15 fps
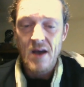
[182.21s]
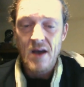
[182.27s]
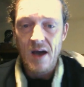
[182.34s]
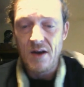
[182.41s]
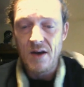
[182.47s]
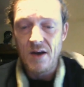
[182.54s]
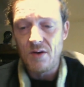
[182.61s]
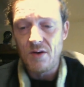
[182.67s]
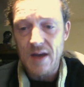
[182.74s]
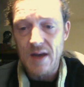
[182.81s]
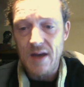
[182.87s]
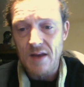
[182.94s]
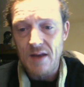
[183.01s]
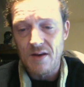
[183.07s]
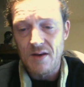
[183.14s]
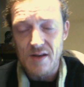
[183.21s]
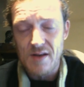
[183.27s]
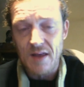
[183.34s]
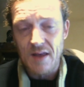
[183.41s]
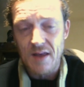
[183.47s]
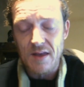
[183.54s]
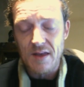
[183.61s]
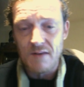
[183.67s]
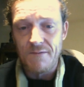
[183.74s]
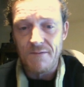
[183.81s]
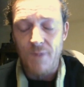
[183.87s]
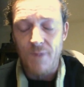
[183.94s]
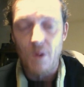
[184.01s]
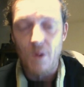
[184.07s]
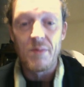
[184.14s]
I know that there's nothing
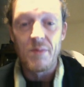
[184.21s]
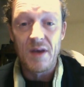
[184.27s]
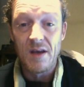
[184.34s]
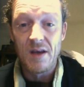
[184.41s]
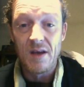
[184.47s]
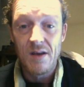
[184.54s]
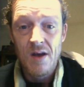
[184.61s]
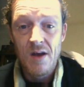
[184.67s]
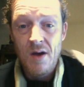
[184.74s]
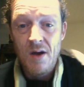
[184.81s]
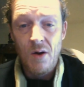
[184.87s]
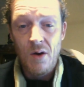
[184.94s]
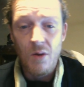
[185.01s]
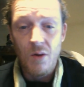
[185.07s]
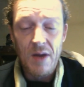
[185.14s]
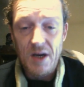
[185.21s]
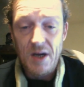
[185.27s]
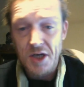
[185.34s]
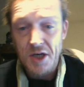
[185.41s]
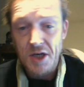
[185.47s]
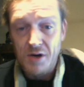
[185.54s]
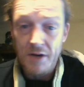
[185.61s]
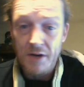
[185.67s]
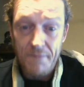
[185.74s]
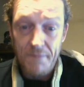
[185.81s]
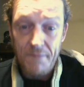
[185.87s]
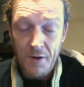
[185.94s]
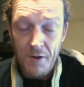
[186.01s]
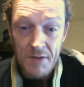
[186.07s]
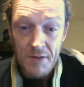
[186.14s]
for me or my country
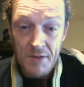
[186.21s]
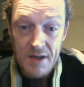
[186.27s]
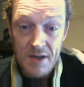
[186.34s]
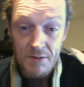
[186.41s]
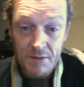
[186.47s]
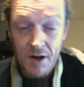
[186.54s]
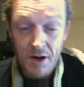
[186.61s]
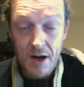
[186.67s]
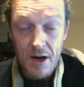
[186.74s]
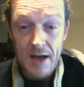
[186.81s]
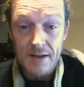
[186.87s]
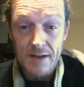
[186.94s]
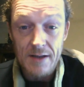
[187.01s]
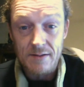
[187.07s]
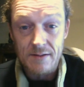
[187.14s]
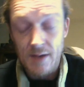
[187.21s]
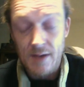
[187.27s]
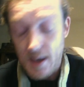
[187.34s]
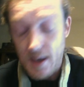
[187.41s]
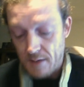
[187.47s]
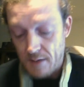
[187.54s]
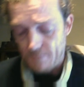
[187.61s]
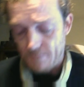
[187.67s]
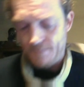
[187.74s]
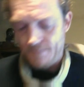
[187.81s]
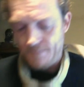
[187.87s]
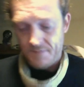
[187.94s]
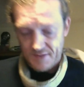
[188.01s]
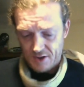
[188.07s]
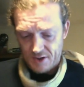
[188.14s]
from the Democrats. They
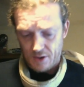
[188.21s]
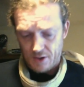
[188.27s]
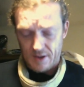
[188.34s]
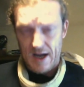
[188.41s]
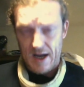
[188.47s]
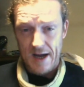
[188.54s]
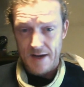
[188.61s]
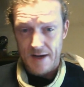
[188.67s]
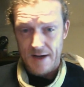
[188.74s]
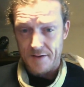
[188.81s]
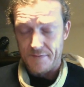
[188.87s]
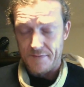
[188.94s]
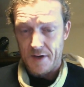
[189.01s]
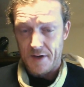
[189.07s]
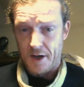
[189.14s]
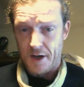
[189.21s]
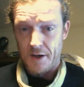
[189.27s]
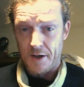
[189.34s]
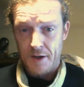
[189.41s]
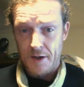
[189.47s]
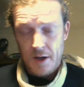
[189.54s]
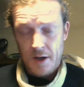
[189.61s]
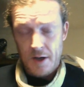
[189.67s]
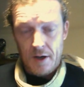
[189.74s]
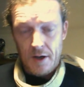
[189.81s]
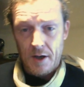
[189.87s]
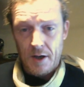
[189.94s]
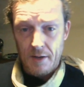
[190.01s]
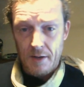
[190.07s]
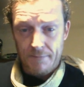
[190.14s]
took God out of their
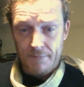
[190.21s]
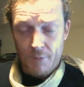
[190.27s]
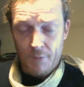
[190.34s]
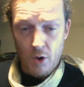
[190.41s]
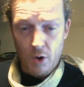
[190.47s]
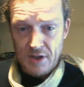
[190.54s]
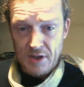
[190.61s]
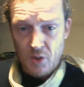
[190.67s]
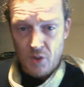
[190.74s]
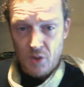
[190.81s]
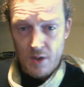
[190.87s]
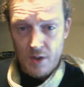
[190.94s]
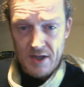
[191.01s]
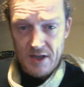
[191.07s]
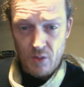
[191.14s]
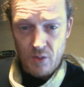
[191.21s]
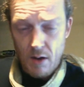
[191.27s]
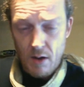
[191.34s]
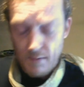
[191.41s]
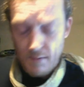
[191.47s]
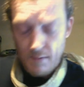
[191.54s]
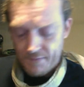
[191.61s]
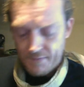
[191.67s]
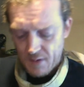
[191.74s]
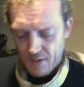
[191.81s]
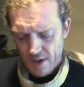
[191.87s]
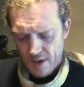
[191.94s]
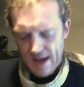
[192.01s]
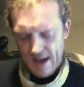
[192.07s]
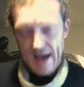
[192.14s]
forum in 2012. They
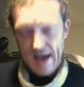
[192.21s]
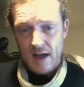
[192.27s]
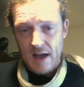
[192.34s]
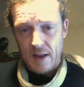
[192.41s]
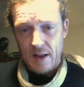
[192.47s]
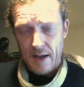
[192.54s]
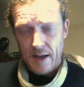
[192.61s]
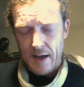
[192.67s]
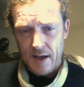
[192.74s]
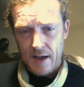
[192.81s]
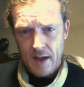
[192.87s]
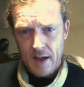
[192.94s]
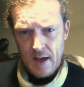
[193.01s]
want to act like